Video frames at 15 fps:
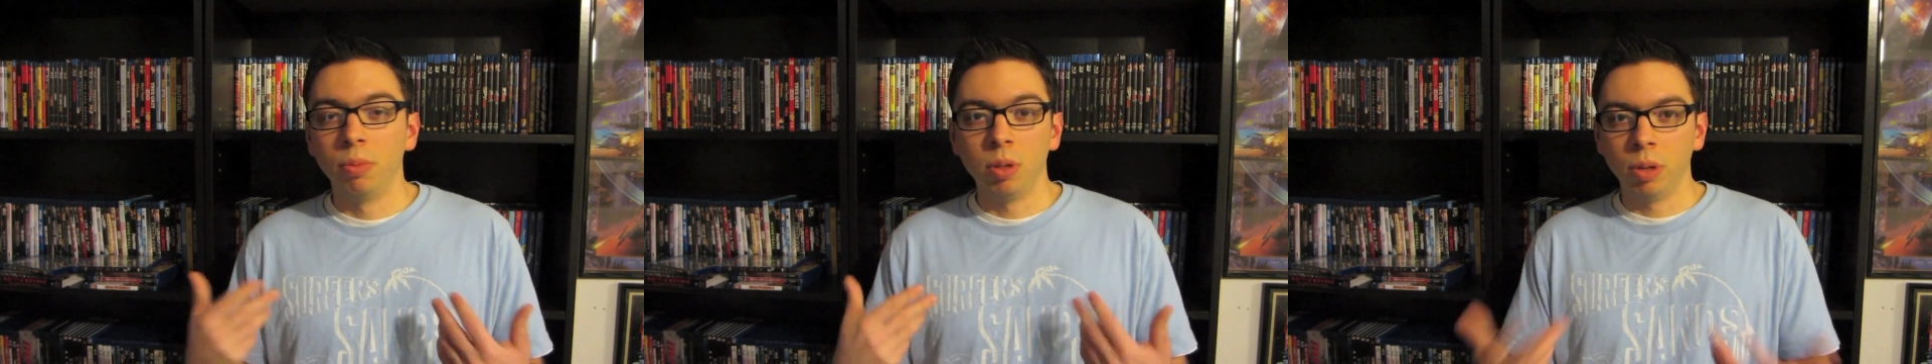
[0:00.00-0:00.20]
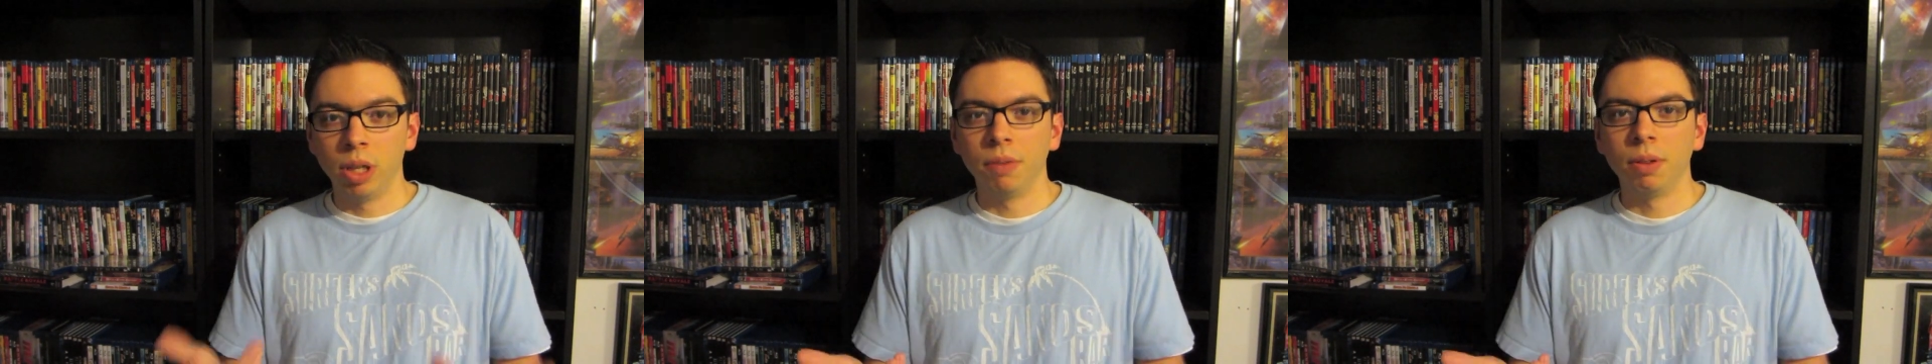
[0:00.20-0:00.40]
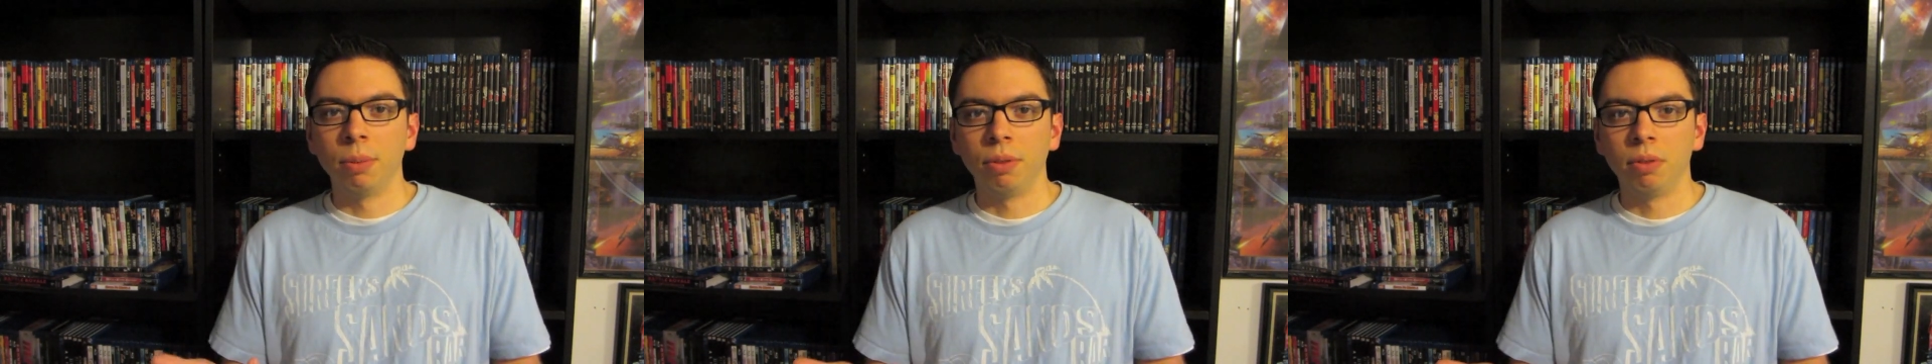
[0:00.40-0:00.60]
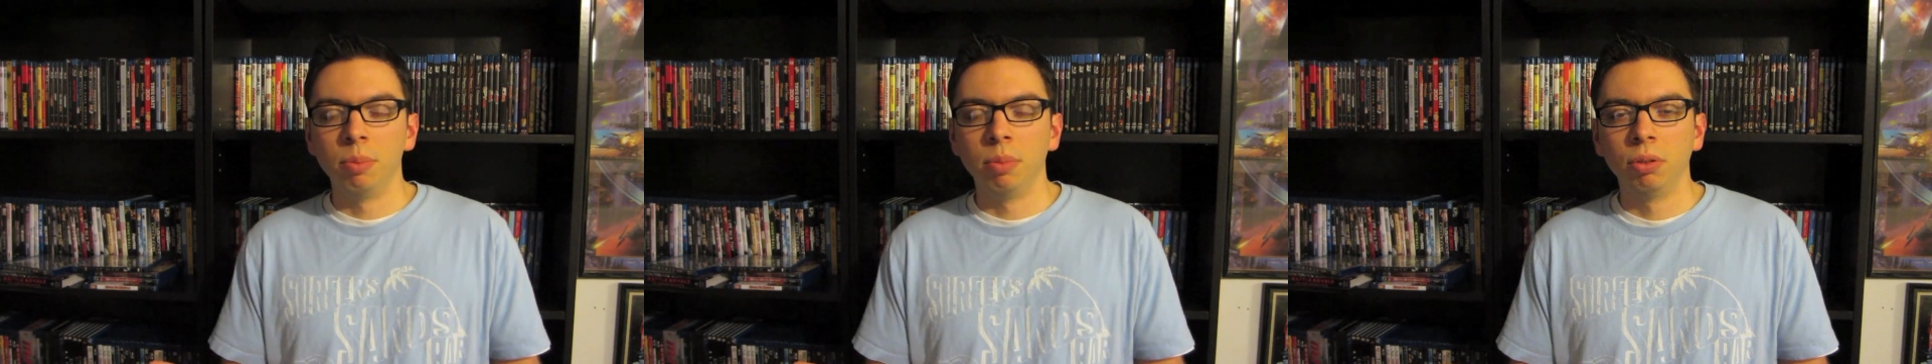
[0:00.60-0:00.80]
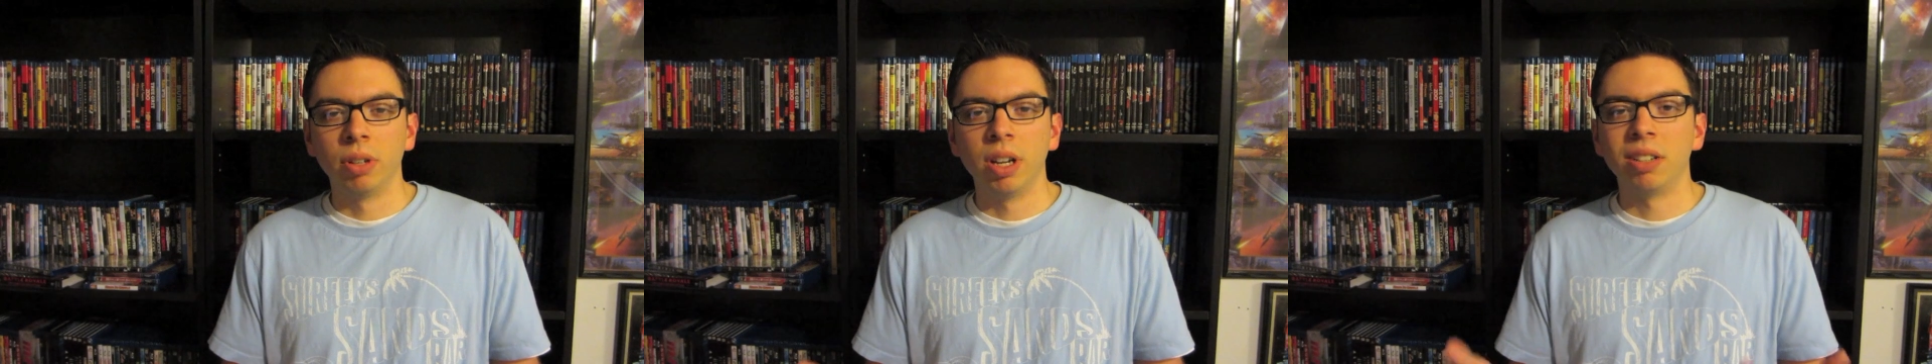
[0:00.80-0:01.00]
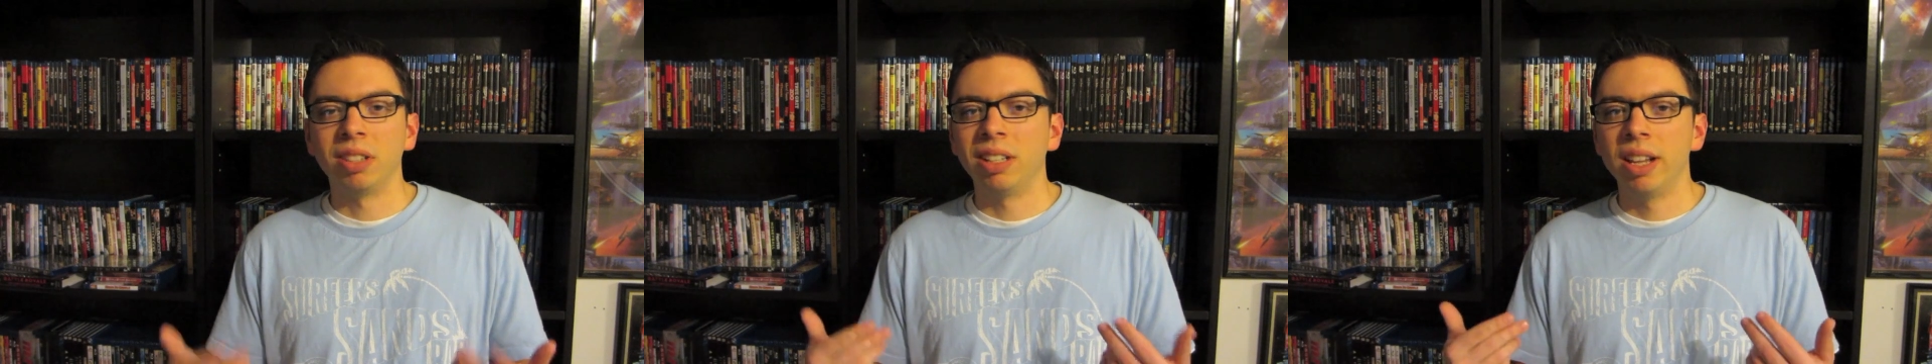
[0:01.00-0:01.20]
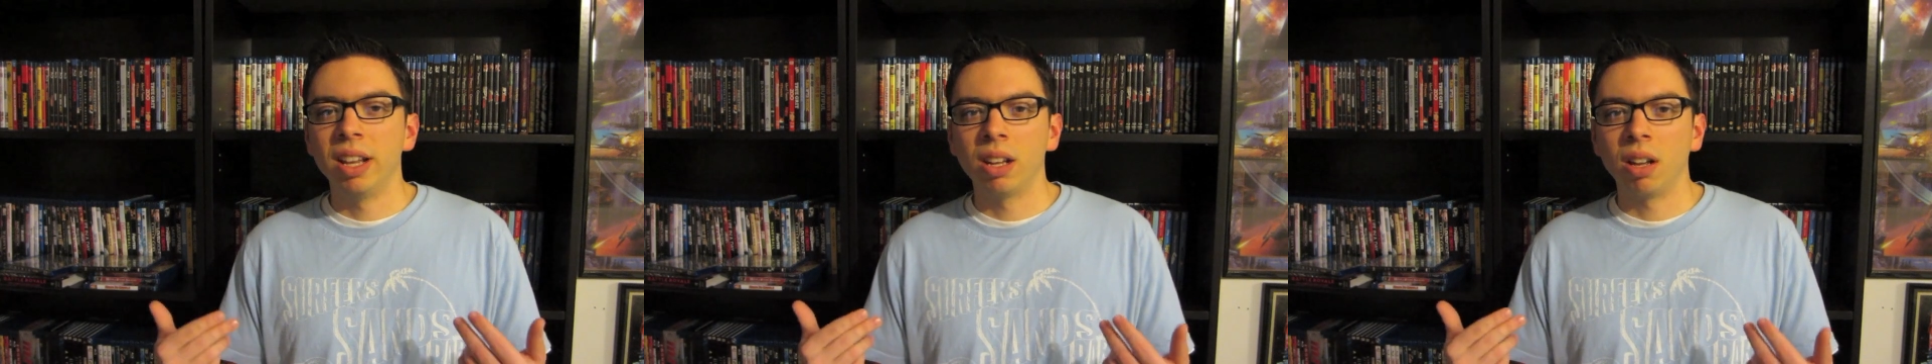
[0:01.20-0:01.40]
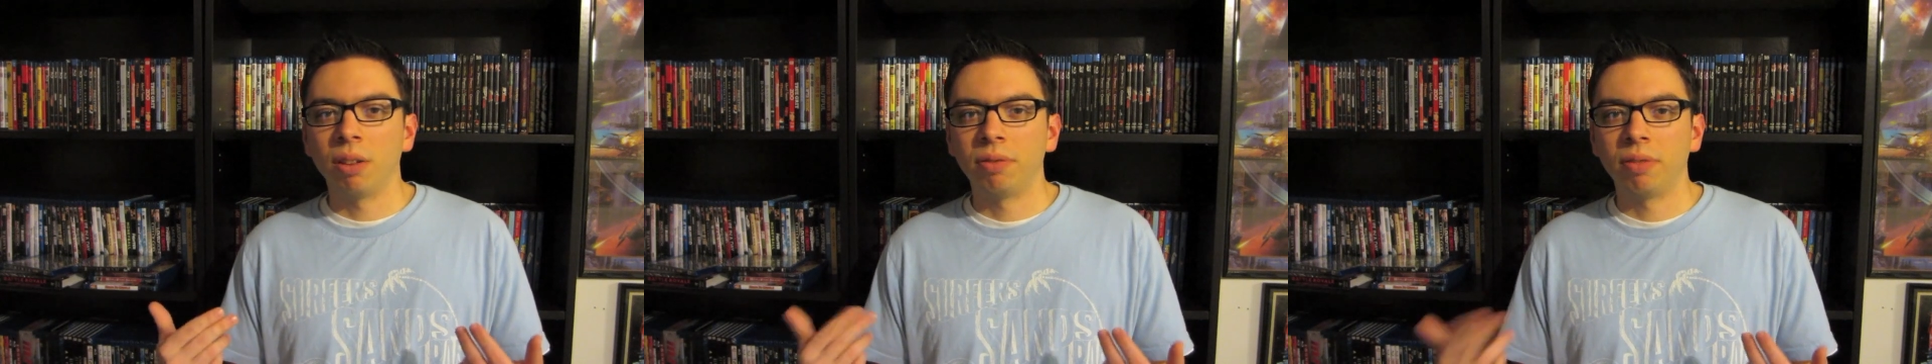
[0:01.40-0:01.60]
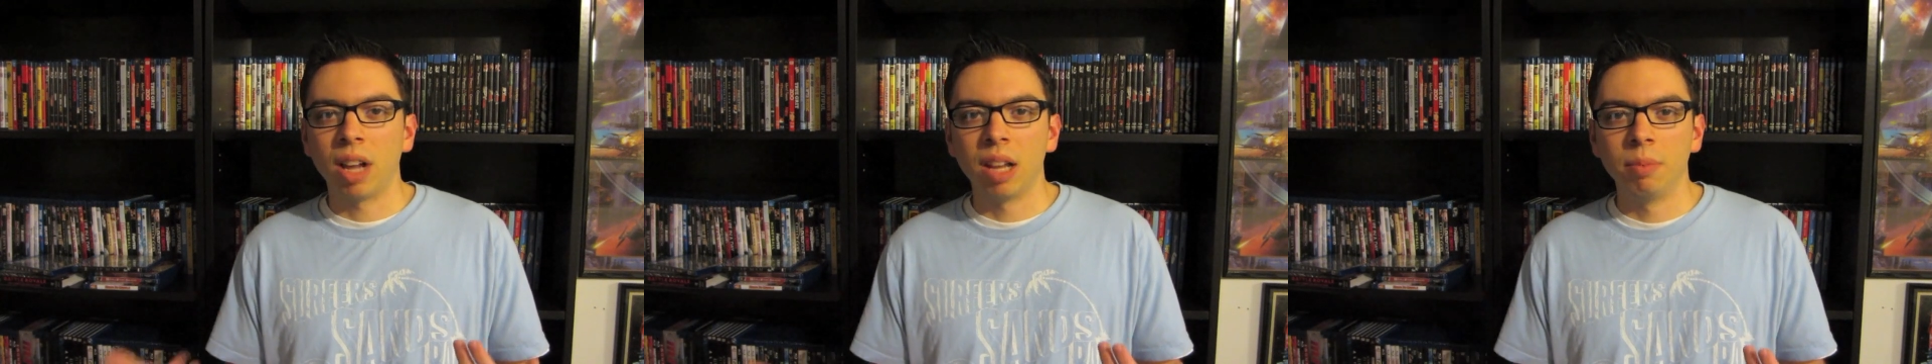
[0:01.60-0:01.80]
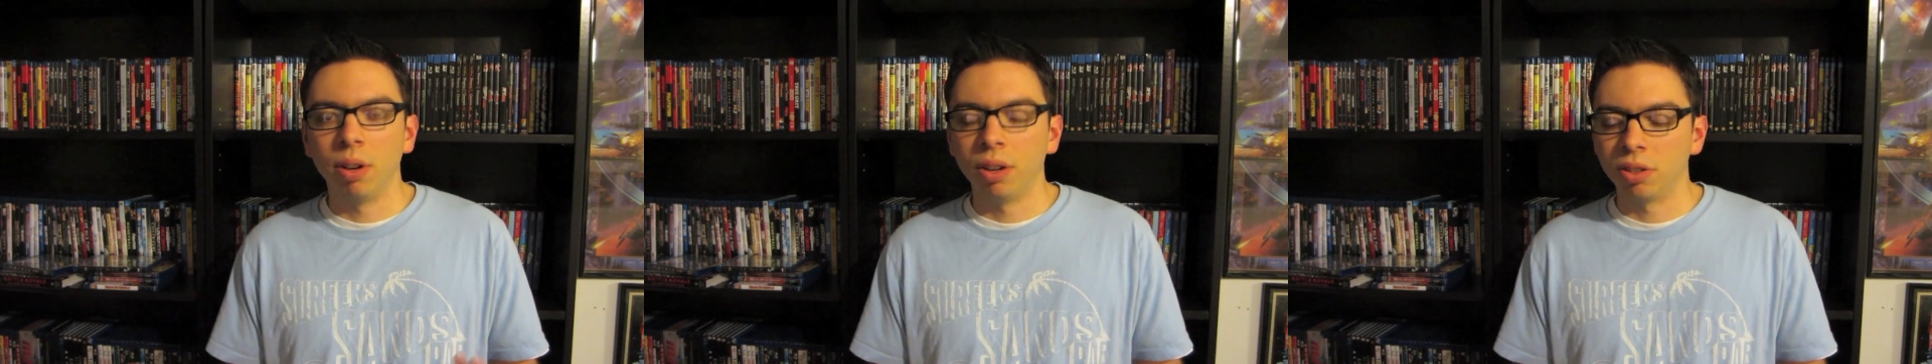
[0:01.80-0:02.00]
you give them three Blu-rays, they take off
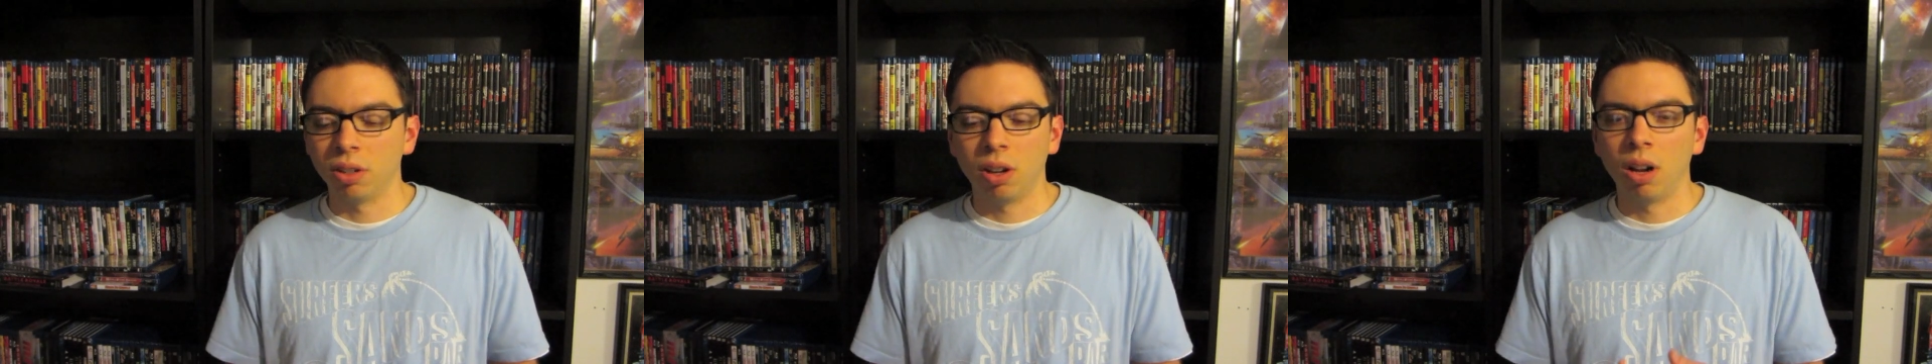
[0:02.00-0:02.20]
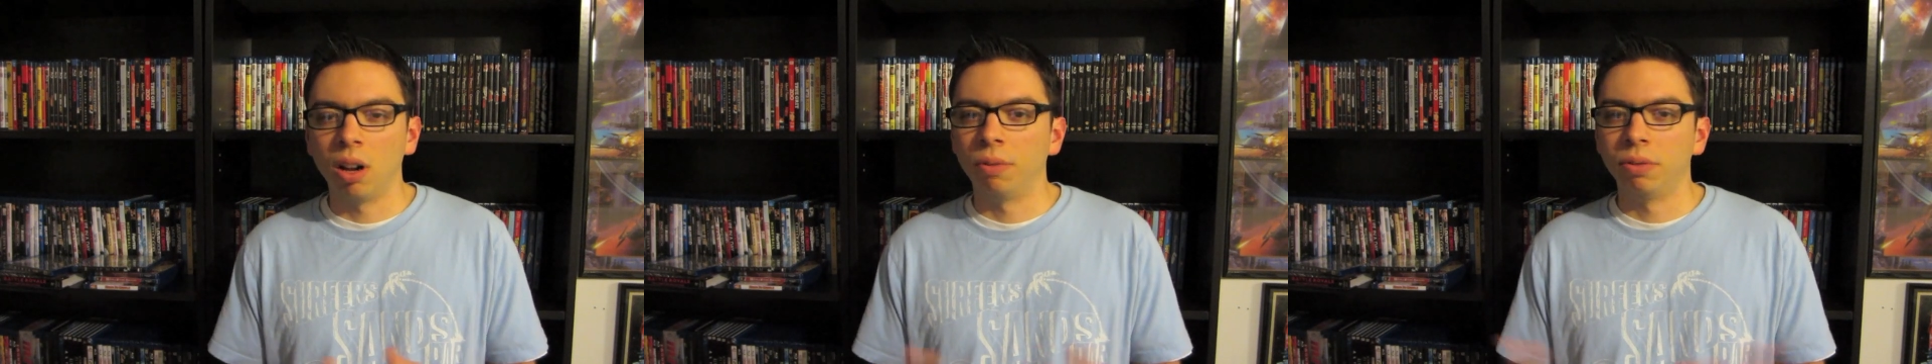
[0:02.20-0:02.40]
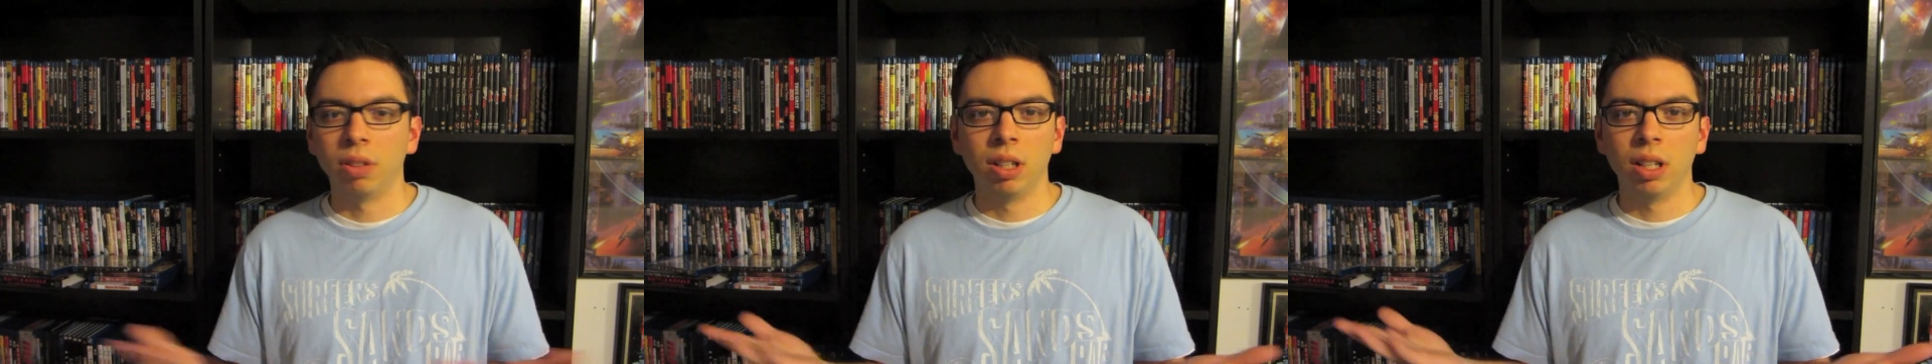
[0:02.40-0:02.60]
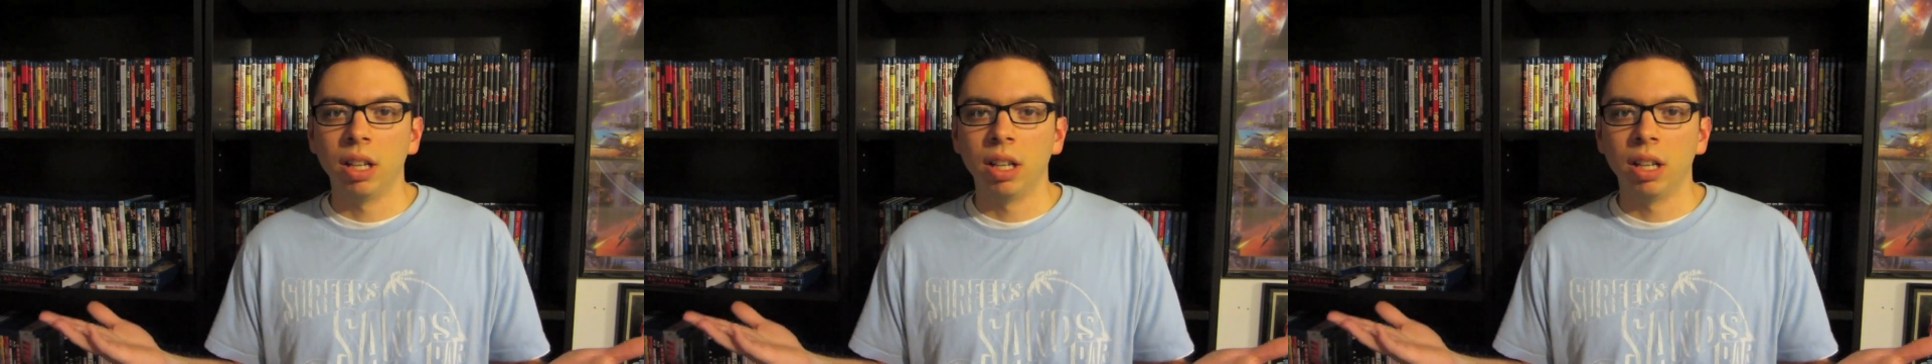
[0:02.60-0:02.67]
five bucks off